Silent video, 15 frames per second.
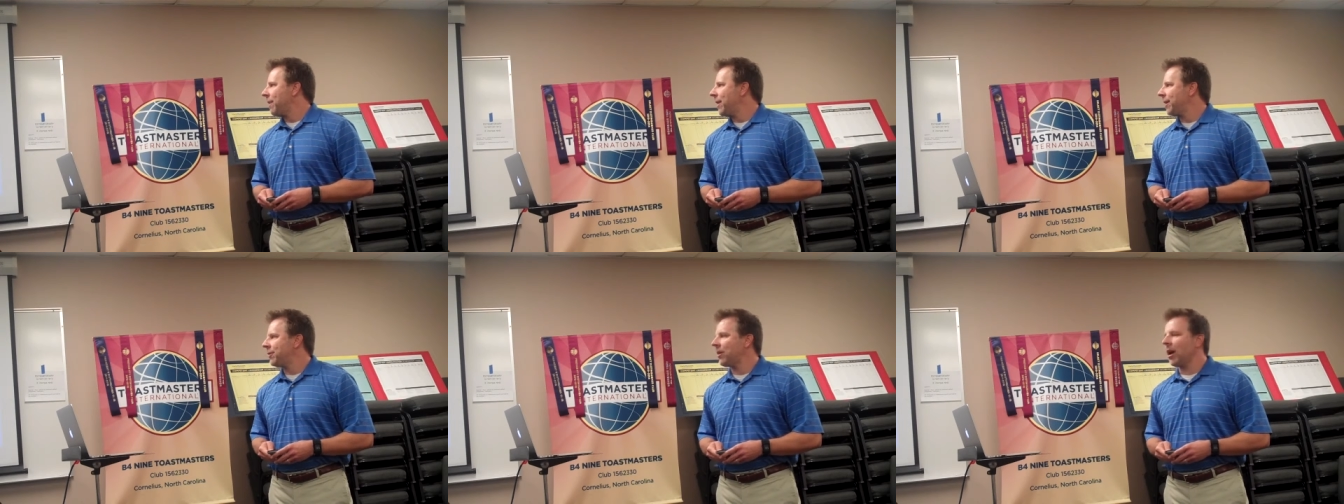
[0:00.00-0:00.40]

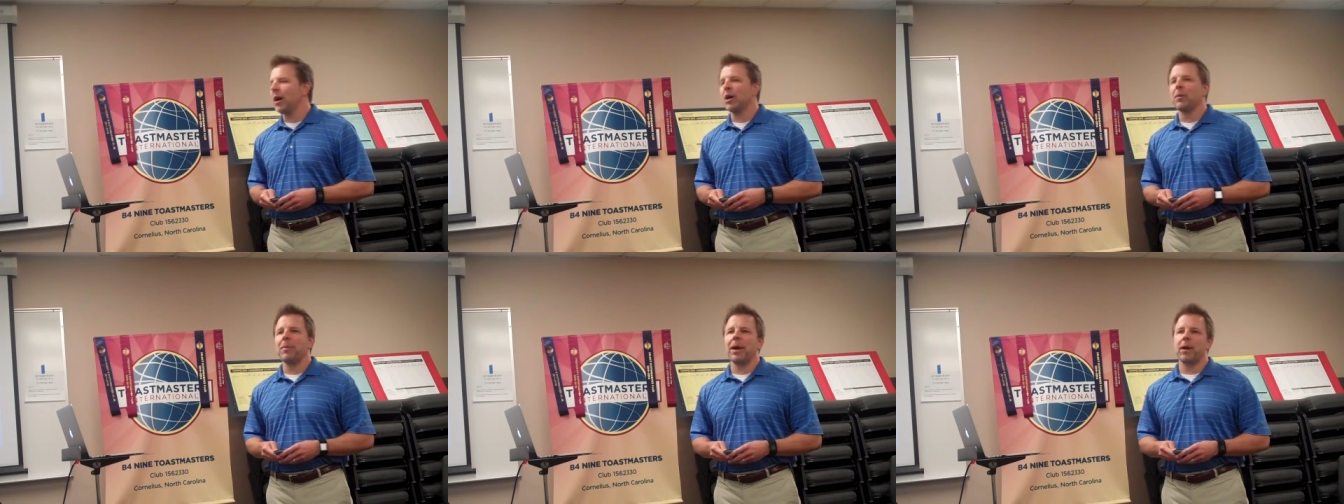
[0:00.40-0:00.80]
They
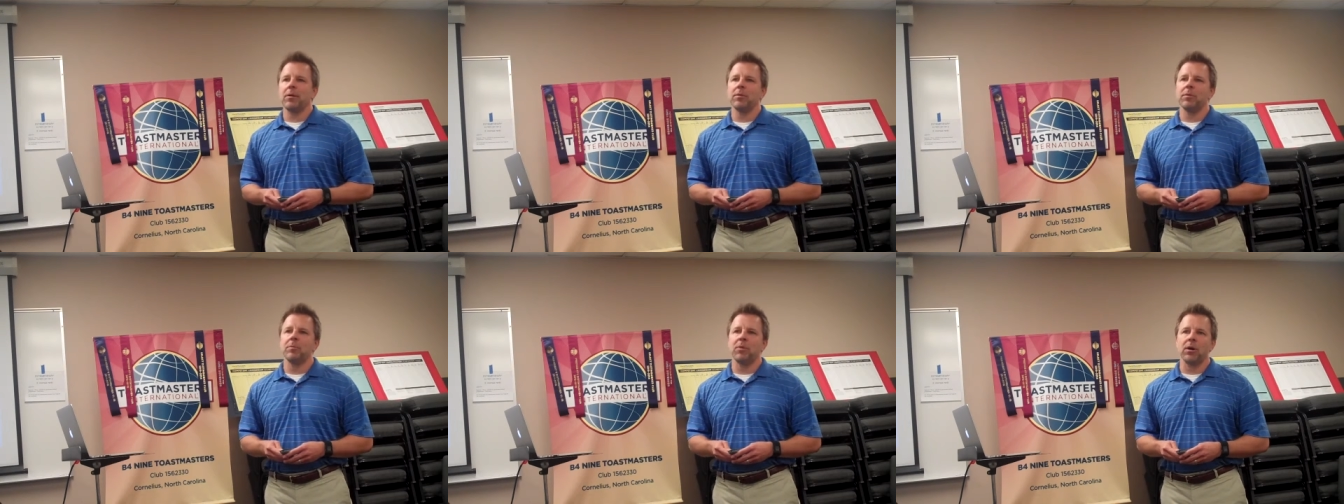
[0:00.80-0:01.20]
talk
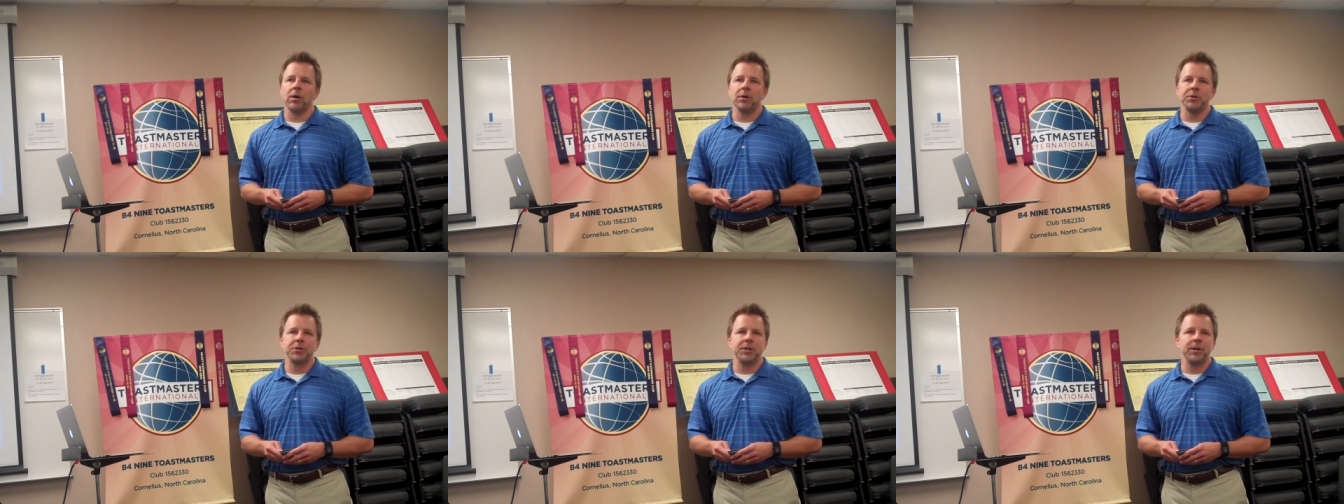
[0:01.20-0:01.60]
about the
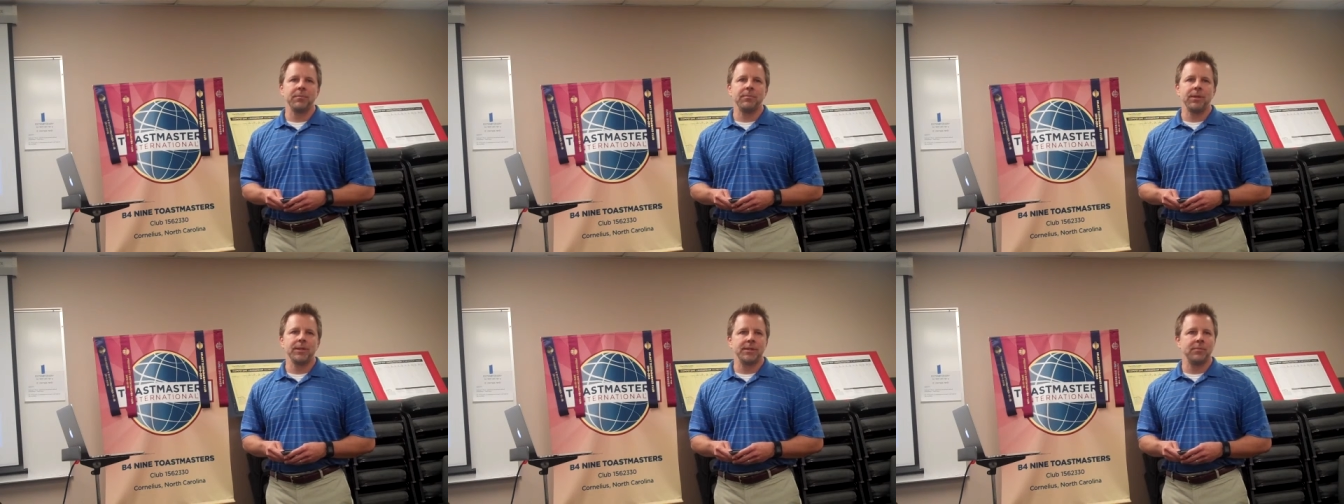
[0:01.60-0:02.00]

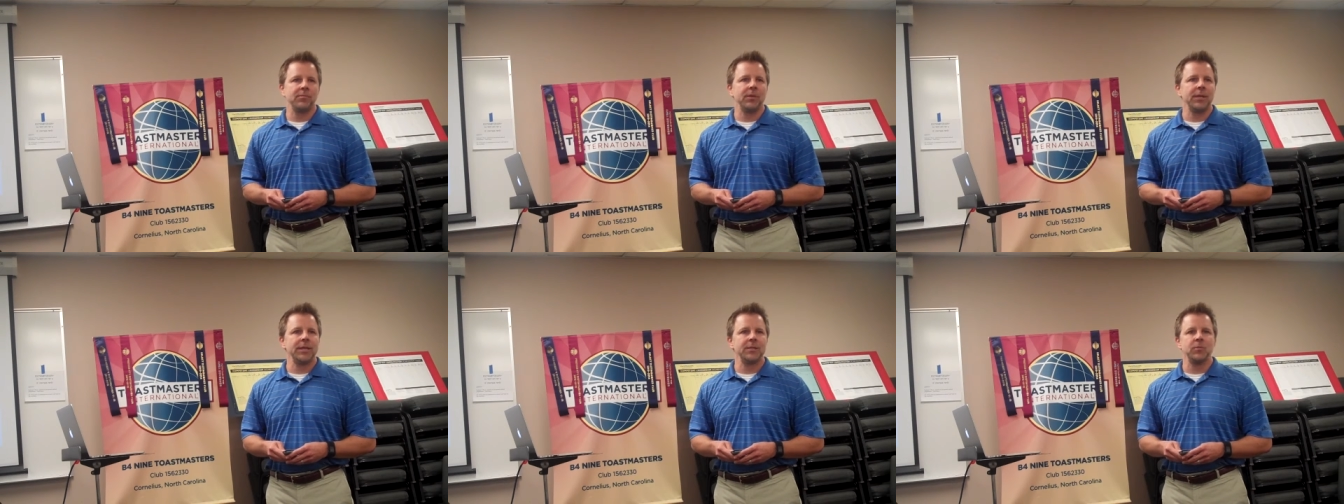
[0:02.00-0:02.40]
partnership that's in
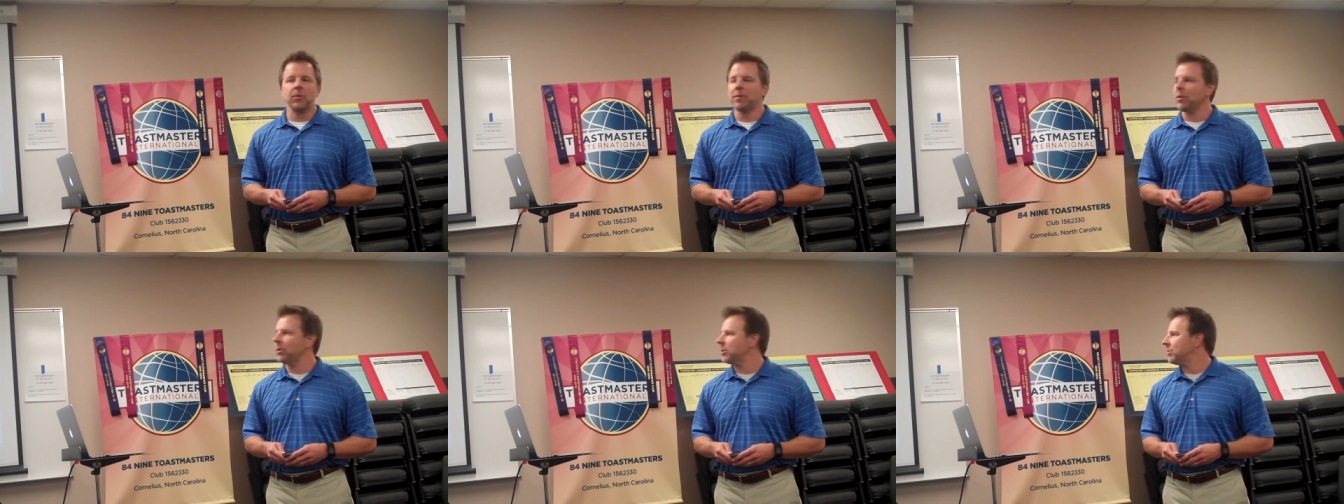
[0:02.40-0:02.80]
place
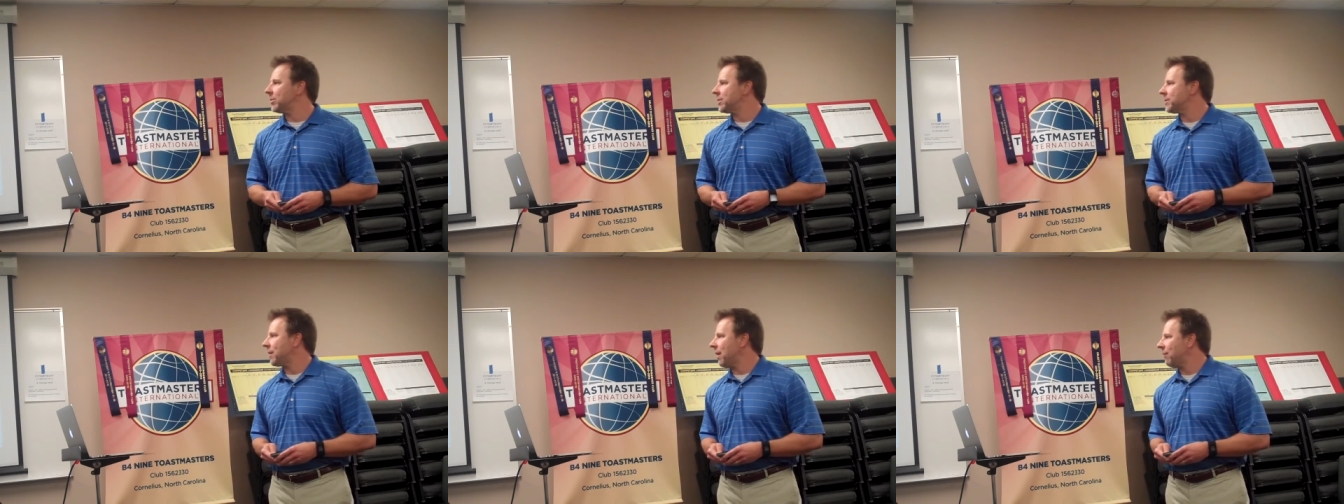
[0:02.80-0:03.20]
with
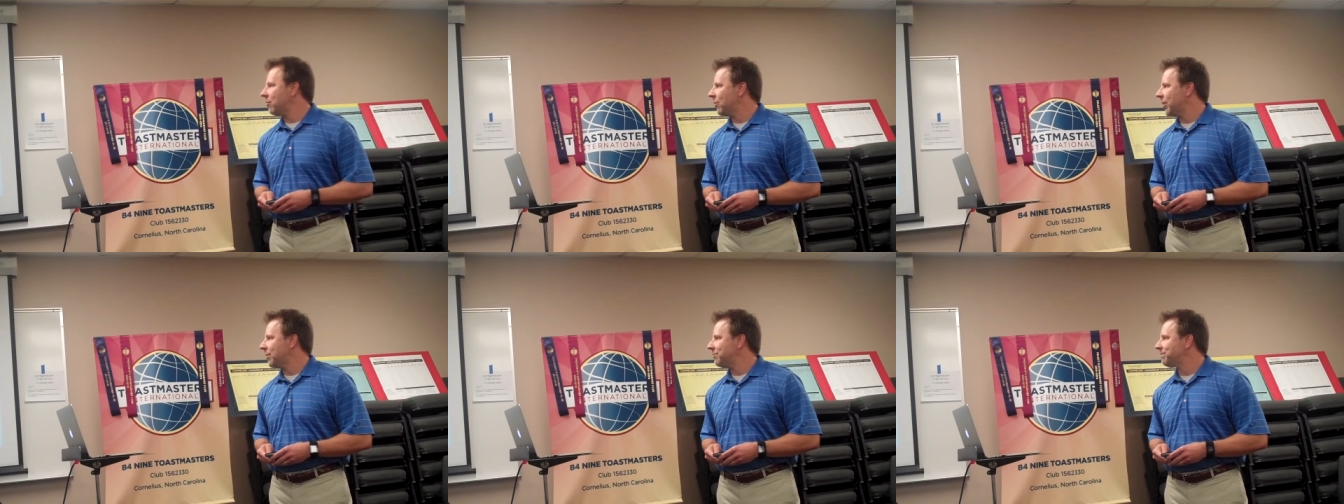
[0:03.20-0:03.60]
Ultimate
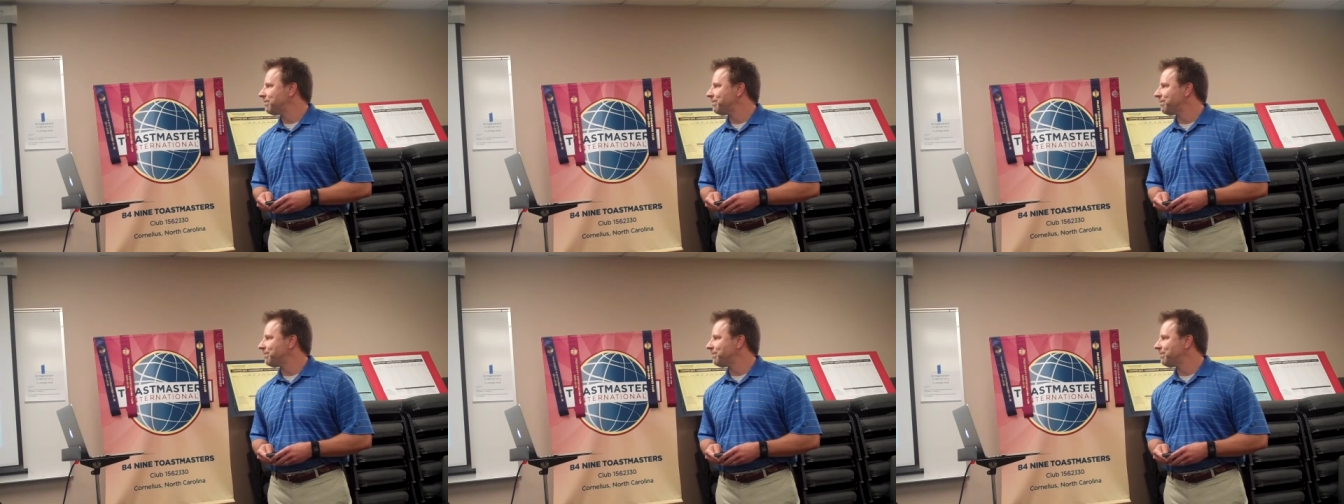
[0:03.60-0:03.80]
Software.